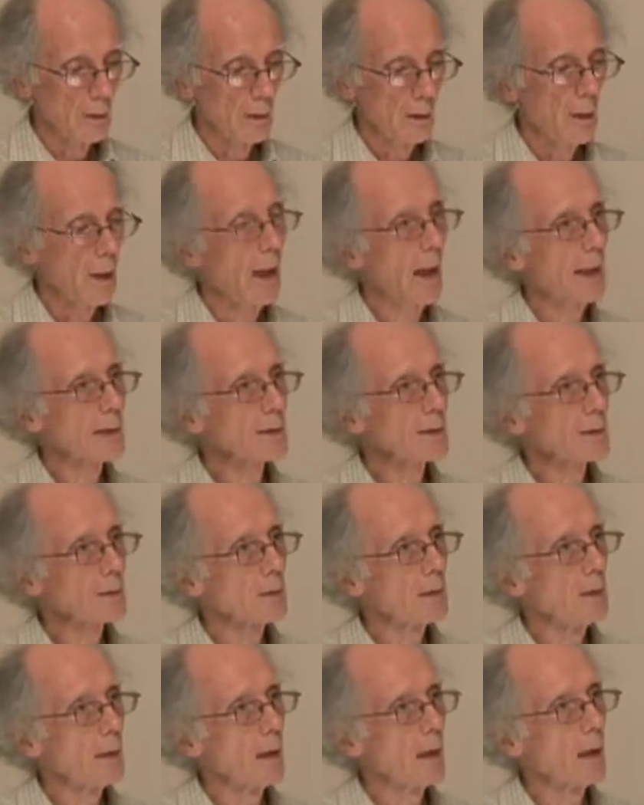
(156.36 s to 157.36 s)
has
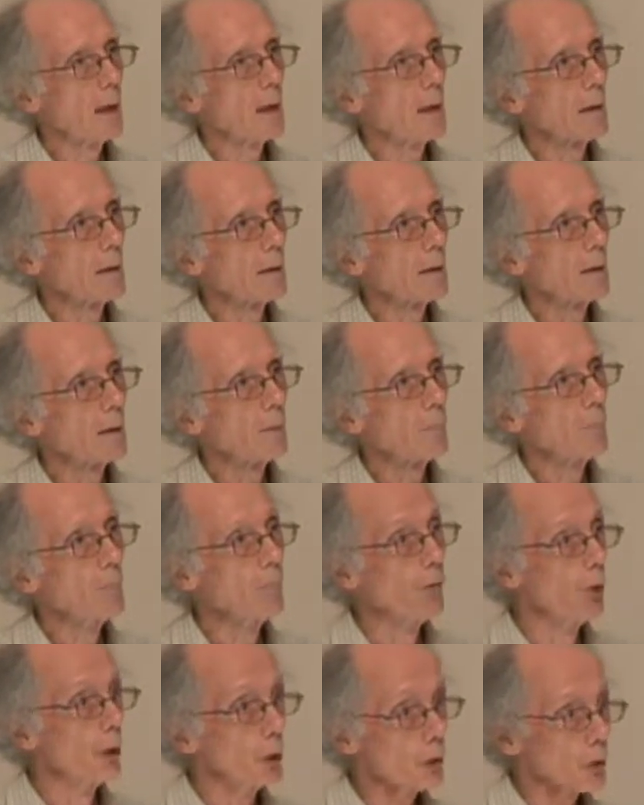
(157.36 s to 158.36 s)
a
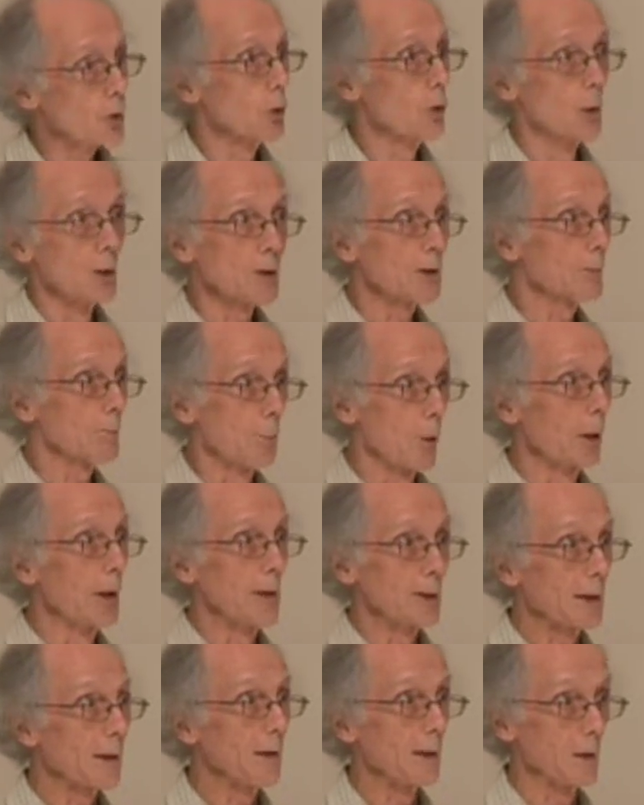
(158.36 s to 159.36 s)
virtuous
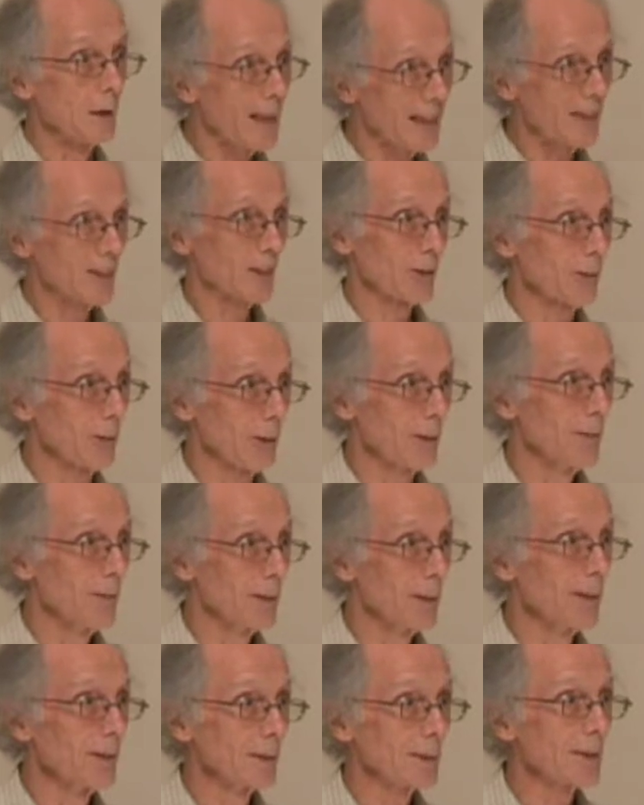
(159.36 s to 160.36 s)
political history,
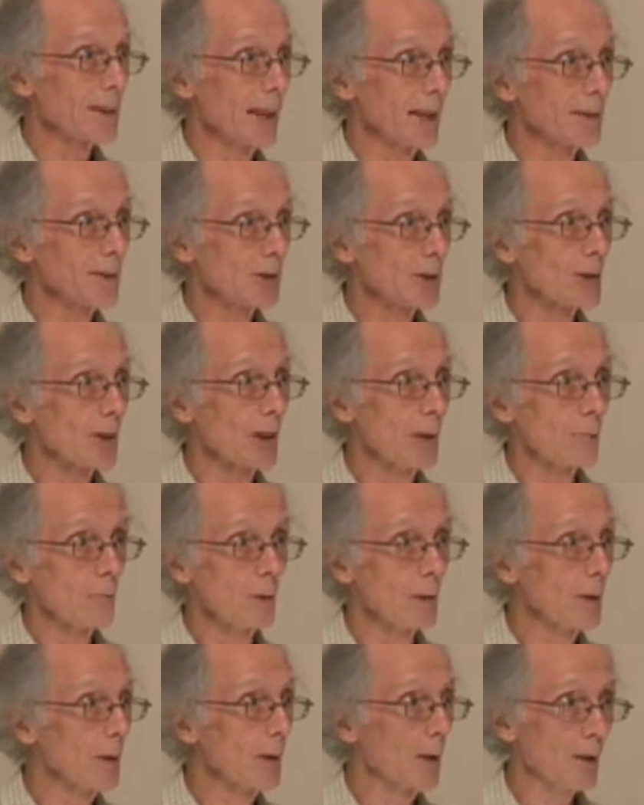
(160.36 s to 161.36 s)
in the sense that,
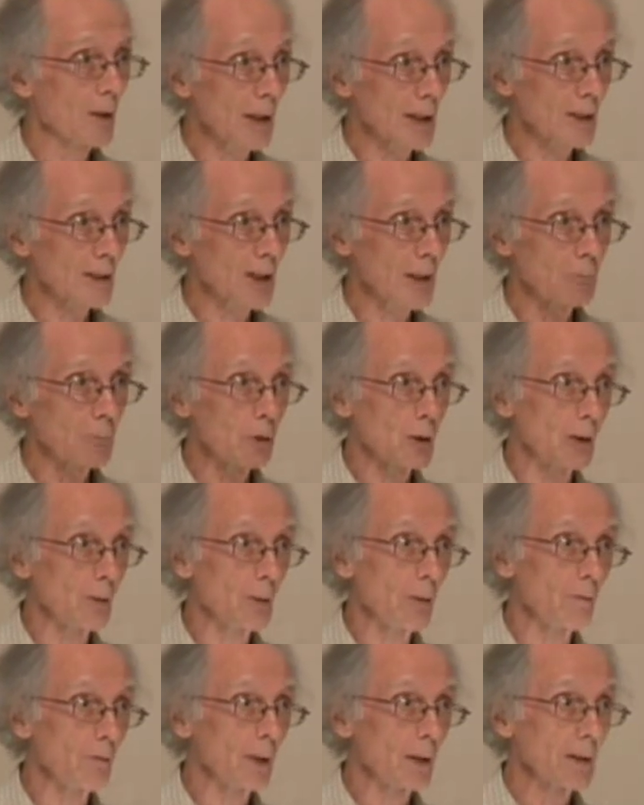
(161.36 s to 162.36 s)
with the odd exception
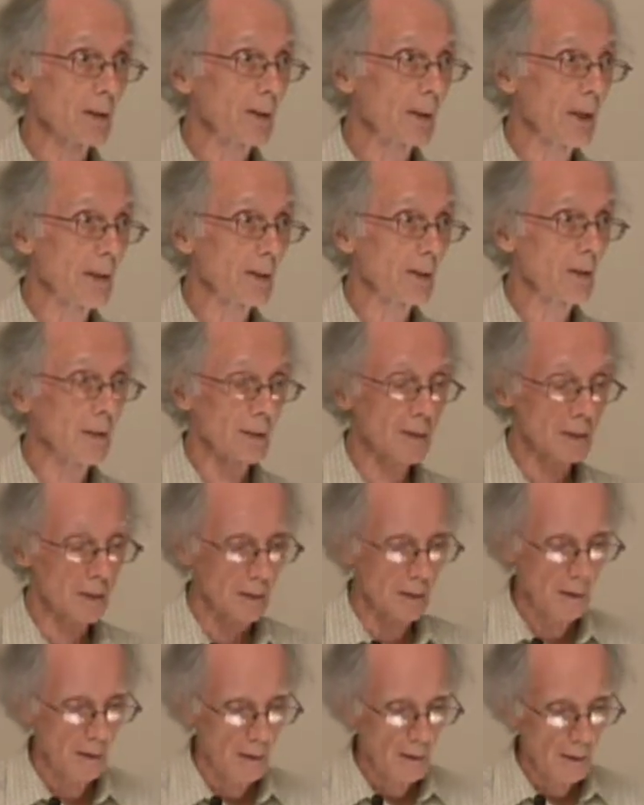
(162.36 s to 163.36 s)
of dictators
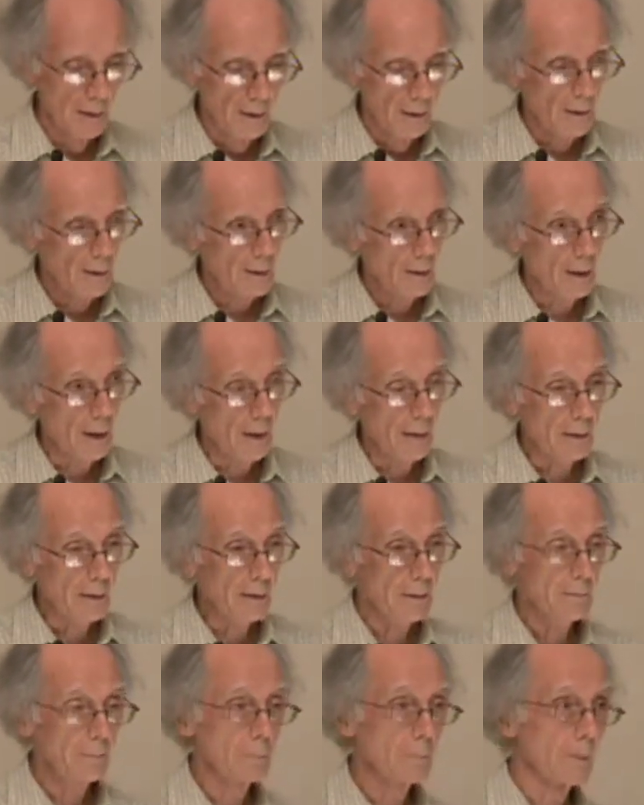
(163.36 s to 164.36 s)
like
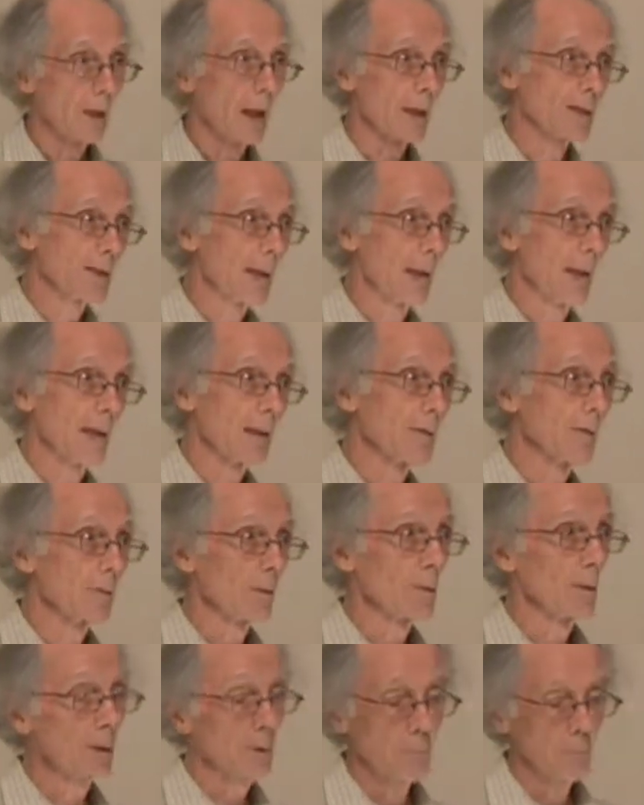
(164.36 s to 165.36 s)
ourselves,
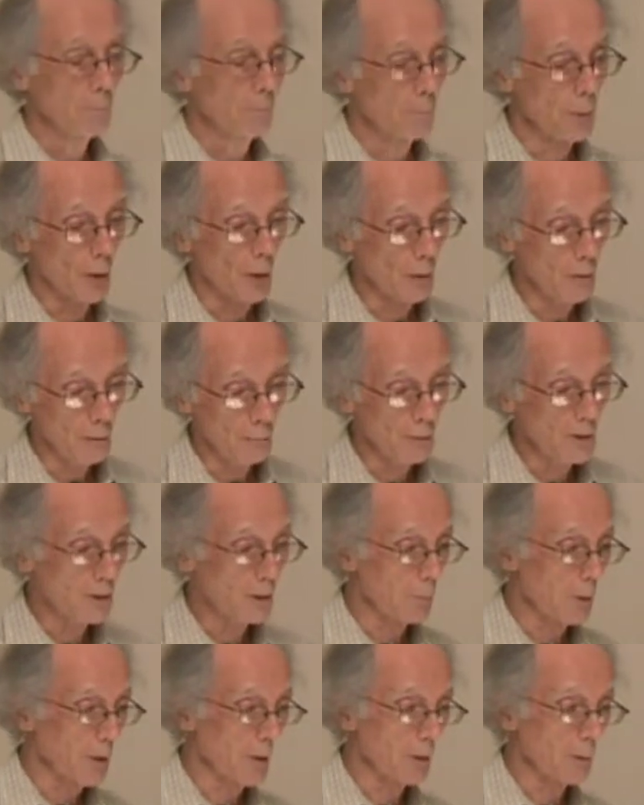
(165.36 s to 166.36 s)

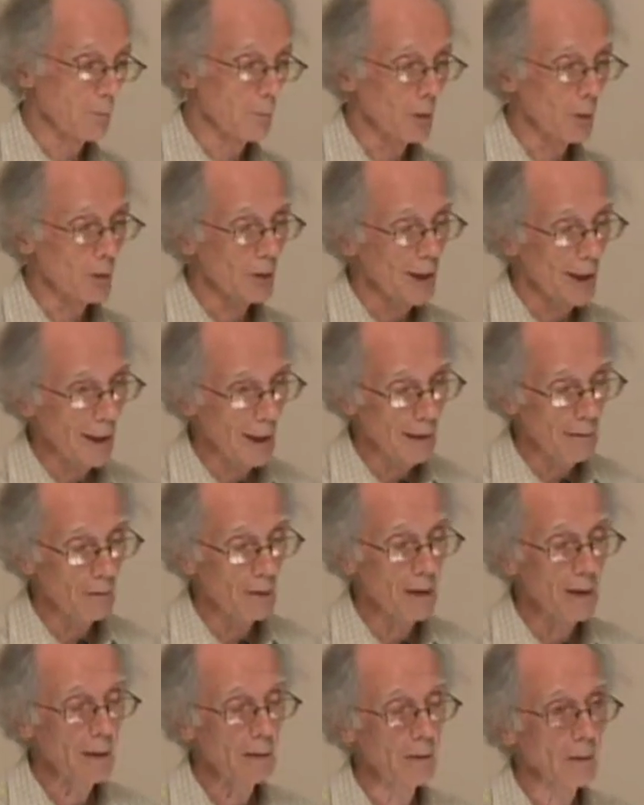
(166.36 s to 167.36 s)
Mr. Burnham, or
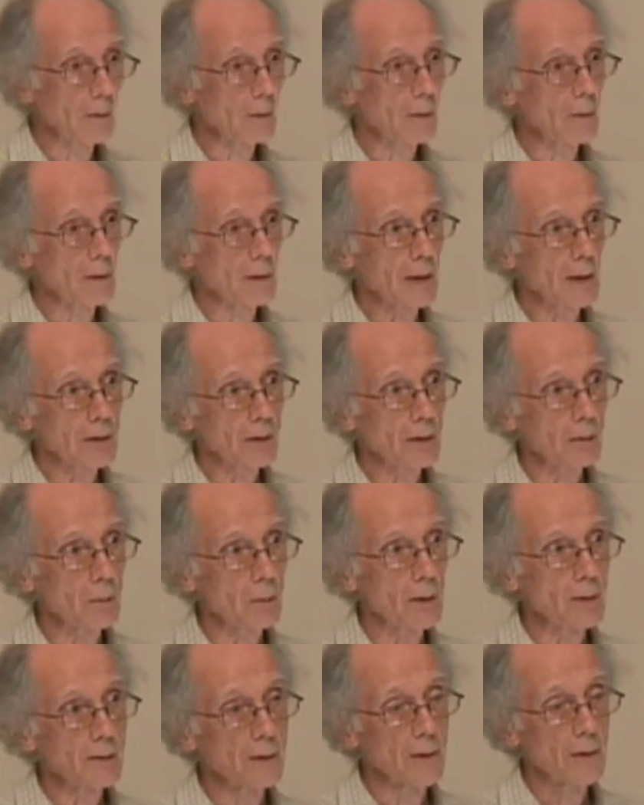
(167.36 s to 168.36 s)
Gary, or occasional
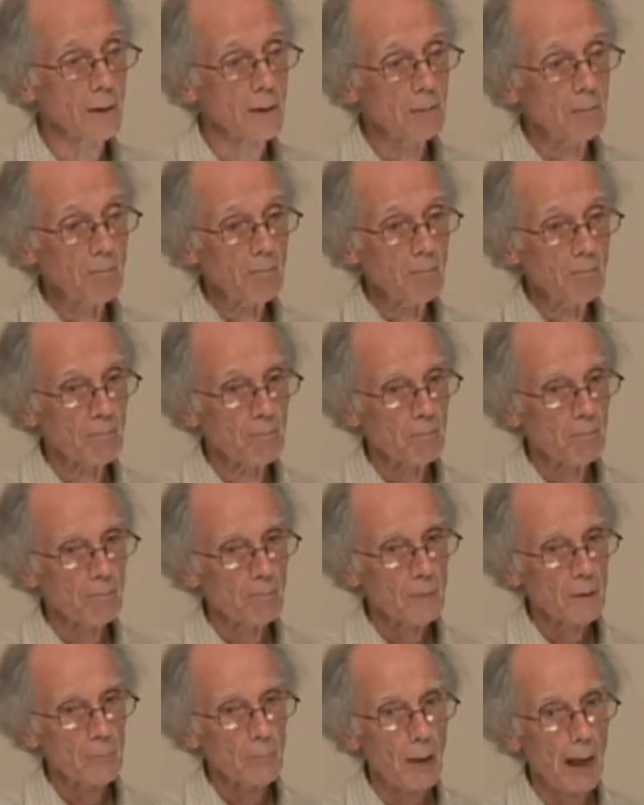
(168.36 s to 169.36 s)
one,
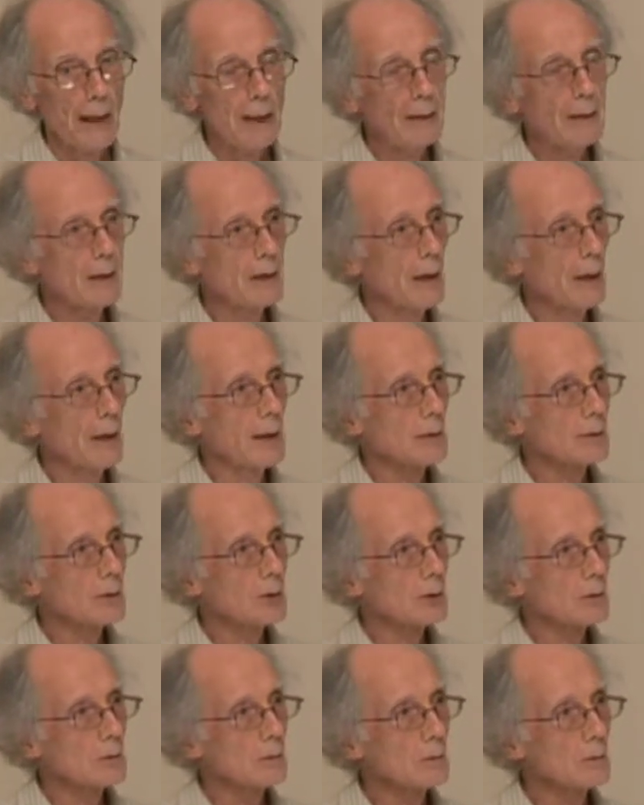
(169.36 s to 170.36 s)
by and large,
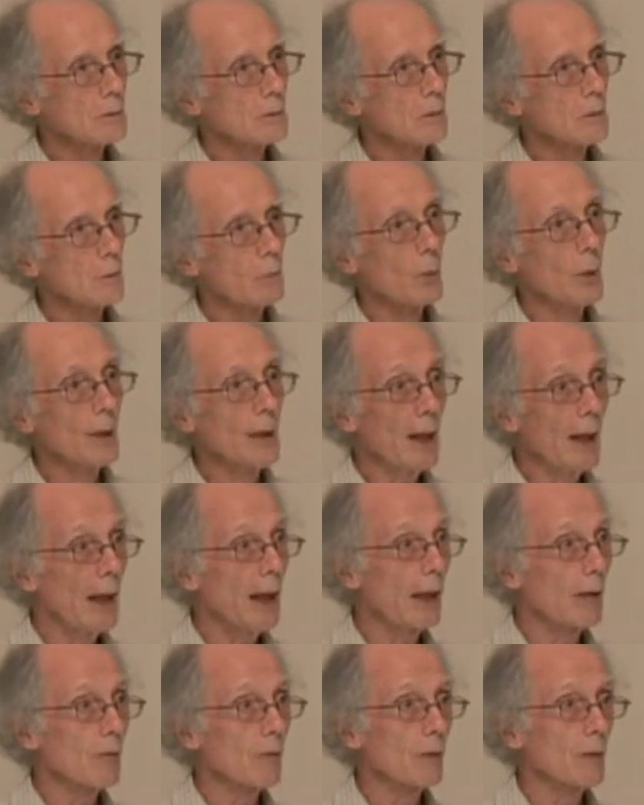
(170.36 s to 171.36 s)
we
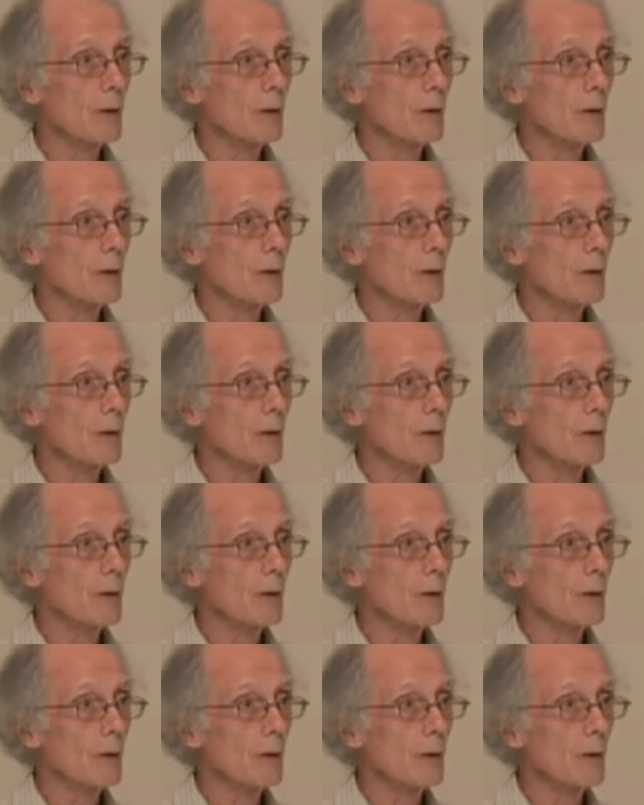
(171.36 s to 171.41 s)
have